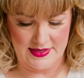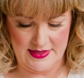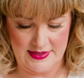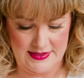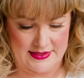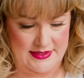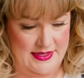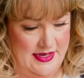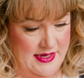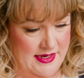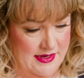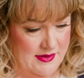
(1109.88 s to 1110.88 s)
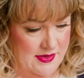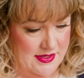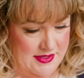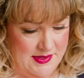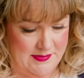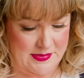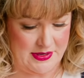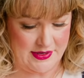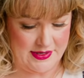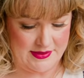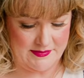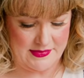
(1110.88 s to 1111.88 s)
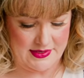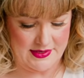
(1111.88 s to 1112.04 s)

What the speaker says: Let's see here, where's the bottom?